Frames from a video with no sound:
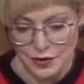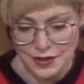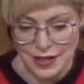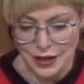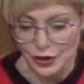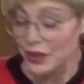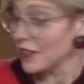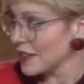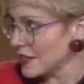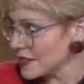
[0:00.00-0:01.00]
to take a look
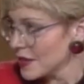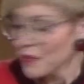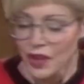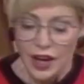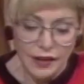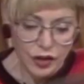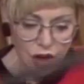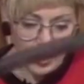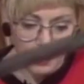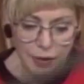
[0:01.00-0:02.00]
at this. I've
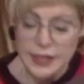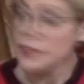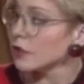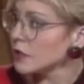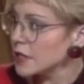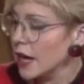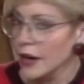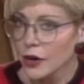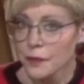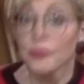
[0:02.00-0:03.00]
got a bicycle
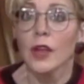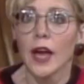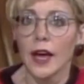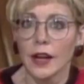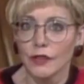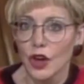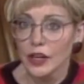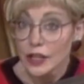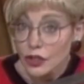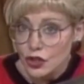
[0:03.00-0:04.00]
tire and I've got
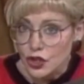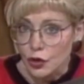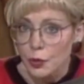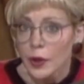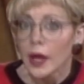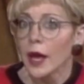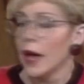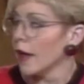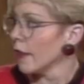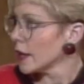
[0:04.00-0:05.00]
an inner tube,
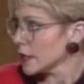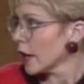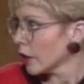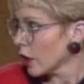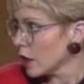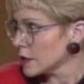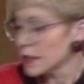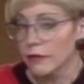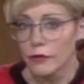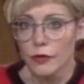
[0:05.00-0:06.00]
and that tire costs
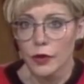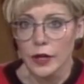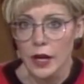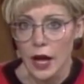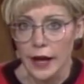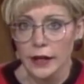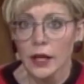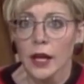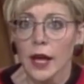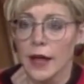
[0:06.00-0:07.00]
$749
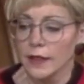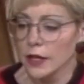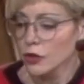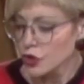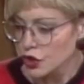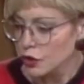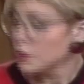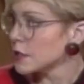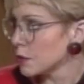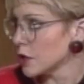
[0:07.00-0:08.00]
and the inner tube
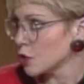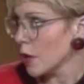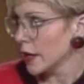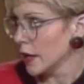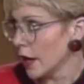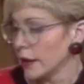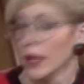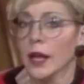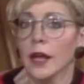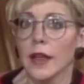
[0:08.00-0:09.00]
is $329.
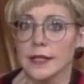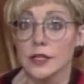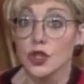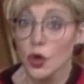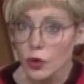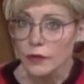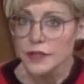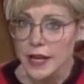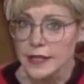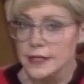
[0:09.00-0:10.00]
That's a total of
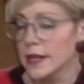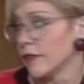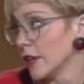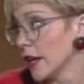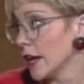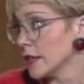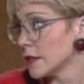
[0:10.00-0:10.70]
$1078.